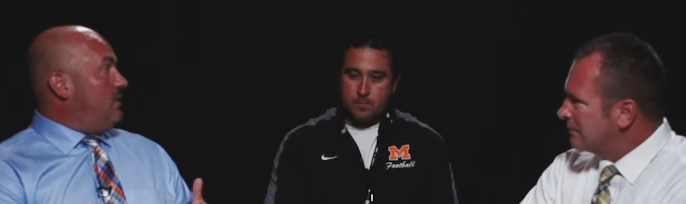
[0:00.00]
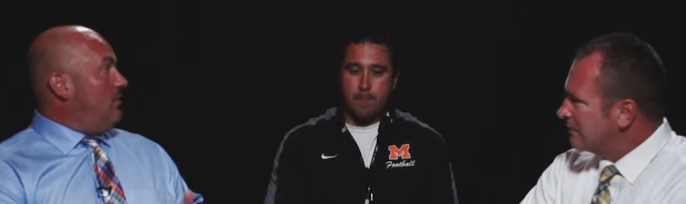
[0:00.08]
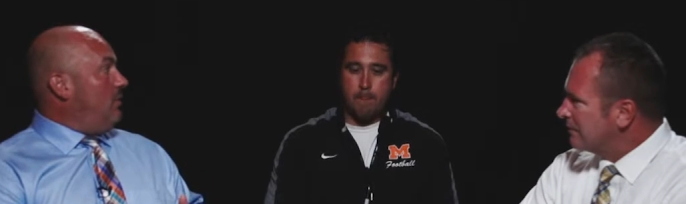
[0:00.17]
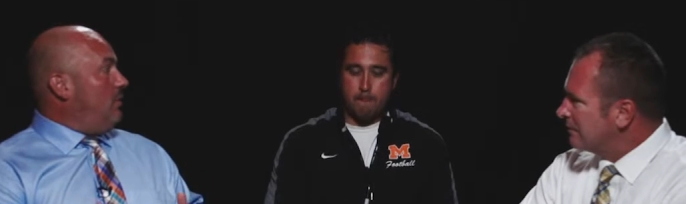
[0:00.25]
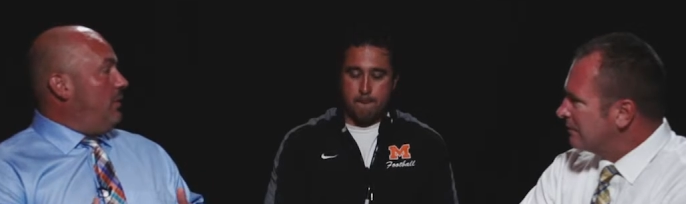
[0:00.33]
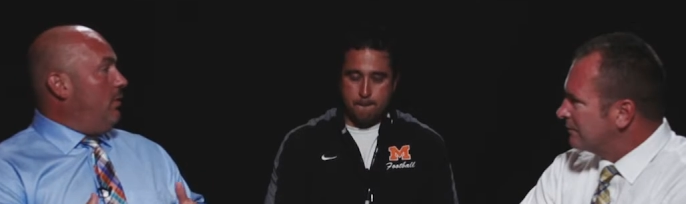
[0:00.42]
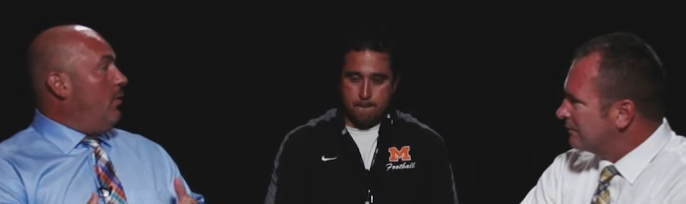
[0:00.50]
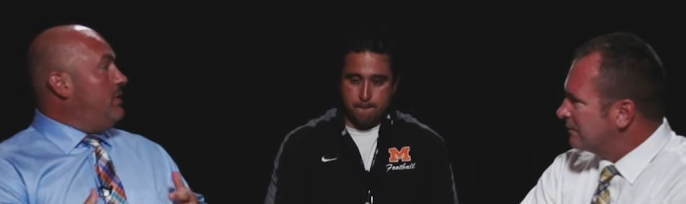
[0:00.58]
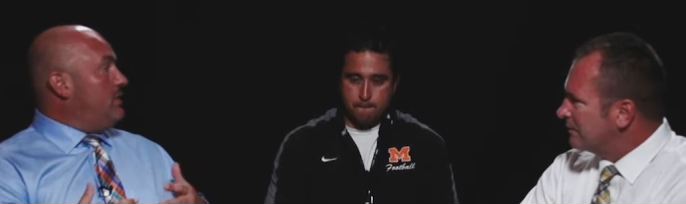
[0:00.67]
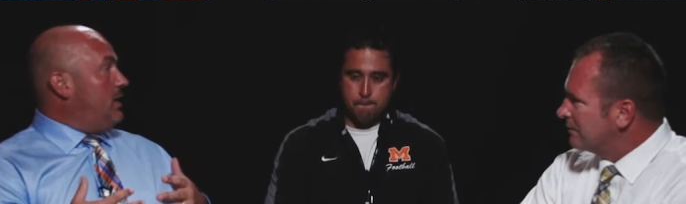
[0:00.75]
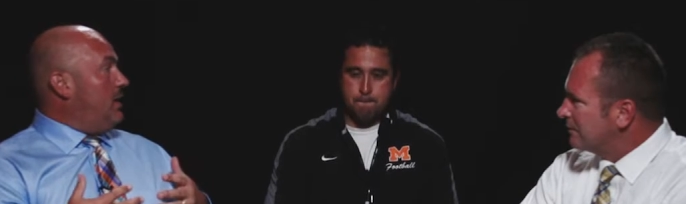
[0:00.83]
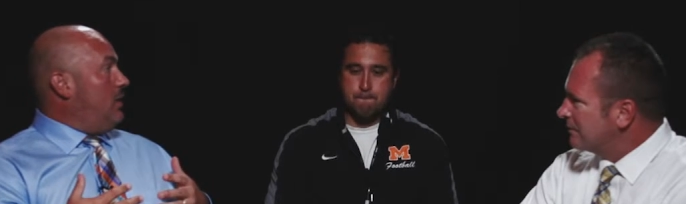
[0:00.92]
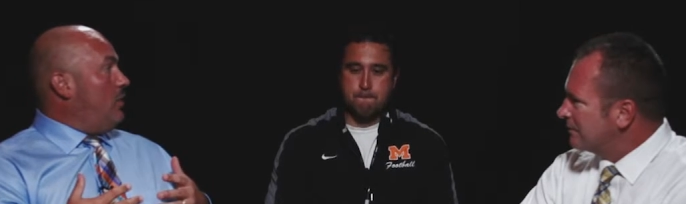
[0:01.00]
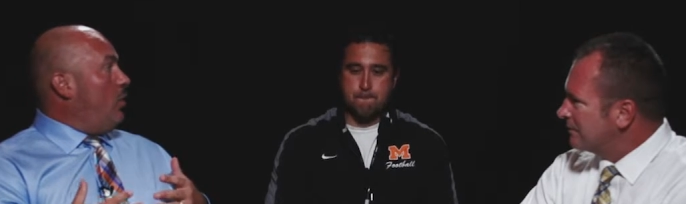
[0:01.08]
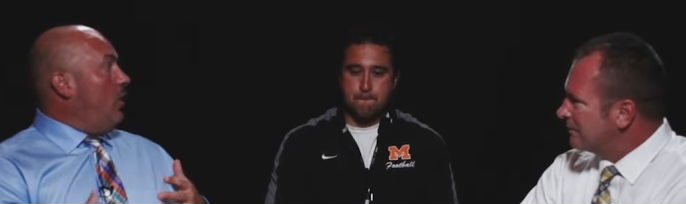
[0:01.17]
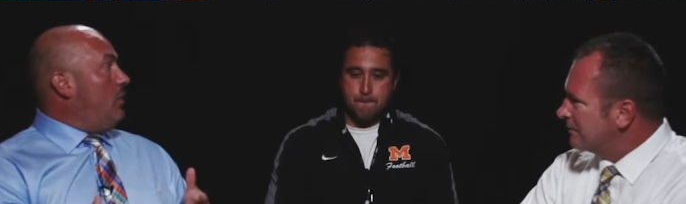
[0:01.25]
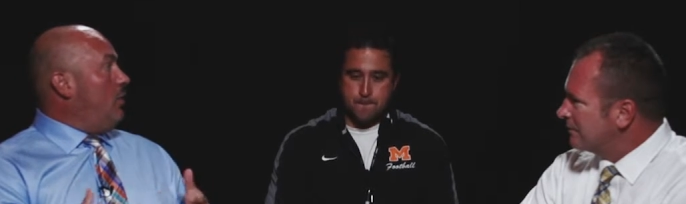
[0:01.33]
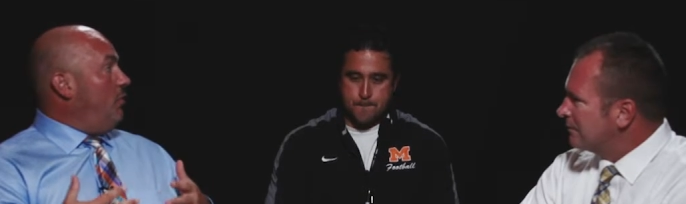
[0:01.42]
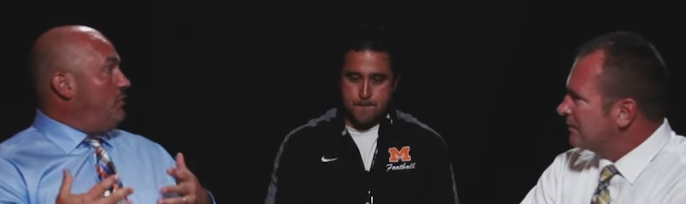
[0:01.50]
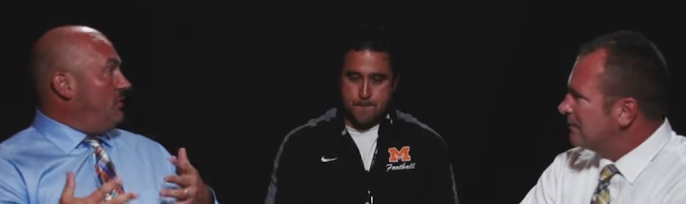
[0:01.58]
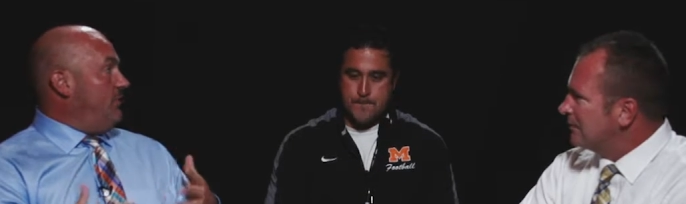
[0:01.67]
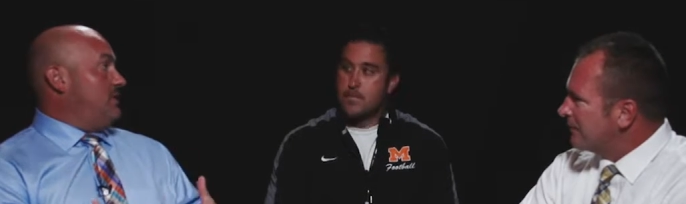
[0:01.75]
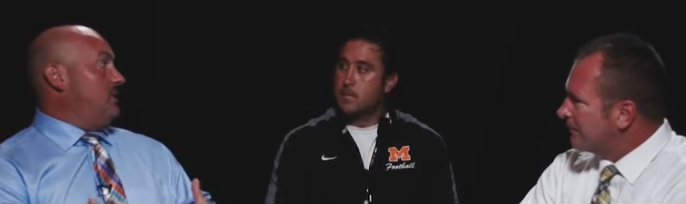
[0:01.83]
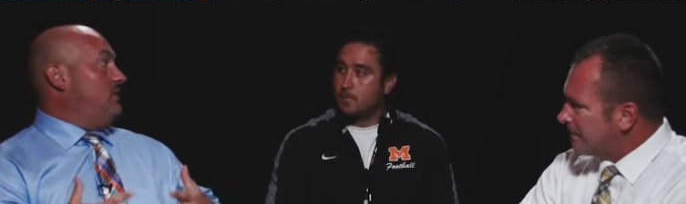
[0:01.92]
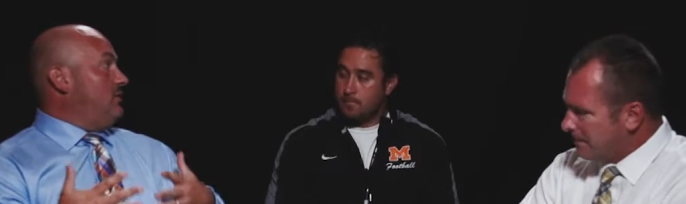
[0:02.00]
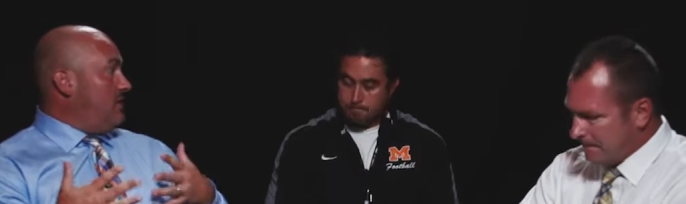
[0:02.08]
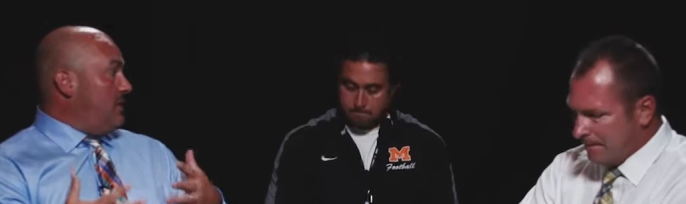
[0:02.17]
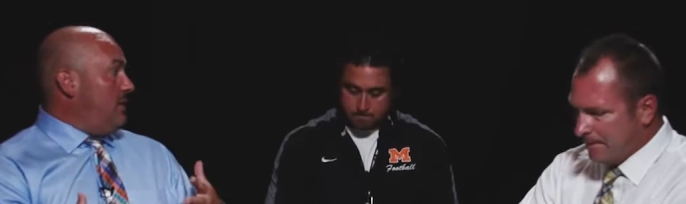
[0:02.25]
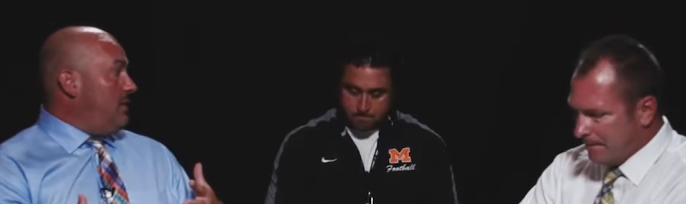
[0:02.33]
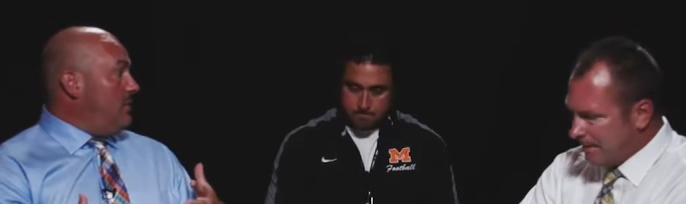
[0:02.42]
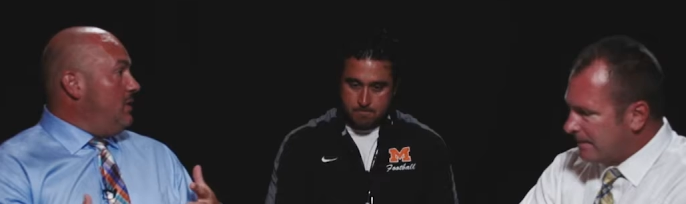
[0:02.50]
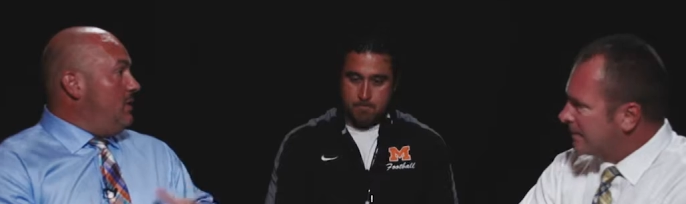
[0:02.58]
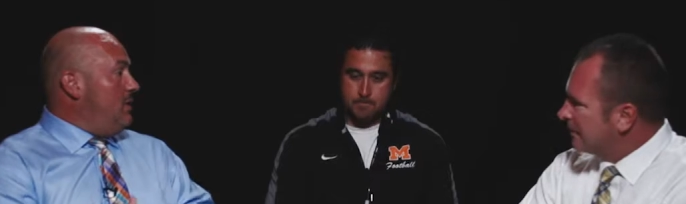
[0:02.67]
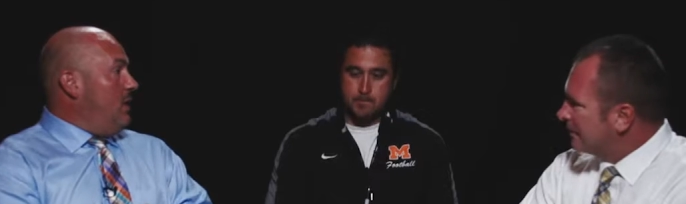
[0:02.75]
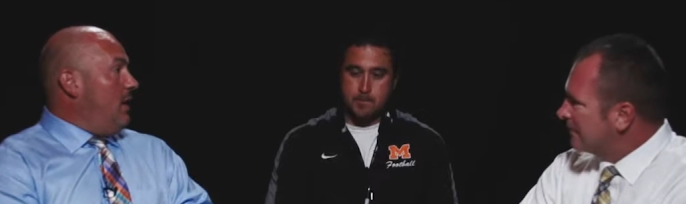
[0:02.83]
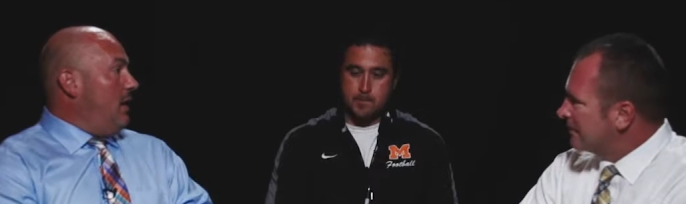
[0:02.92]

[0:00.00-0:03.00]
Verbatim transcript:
Speaker 1: They're mm-hmm. they're always a well coached physical team, mm-hmm.